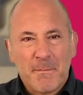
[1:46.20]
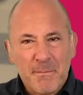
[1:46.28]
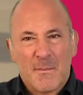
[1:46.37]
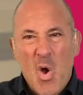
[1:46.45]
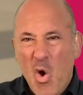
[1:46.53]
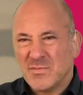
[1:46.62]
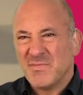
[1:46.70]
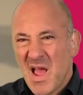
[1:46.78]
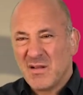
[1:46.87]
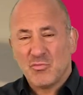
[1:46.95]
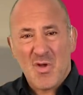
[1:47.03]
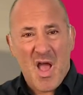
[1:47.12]
put
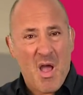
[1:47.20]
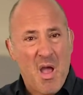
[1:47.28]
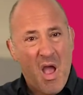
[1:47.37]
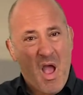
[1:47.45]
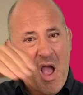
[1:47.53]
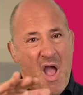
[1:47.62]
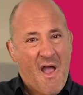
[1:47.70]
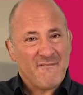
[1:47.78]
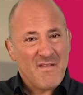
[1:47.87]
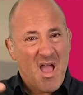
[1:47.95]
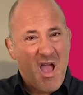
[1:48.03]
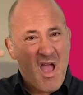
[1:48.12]
lids on pots and
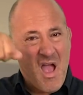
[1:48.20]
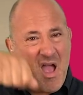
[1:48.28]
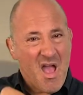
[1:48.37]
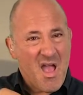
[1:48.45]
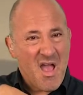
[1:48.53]
pans to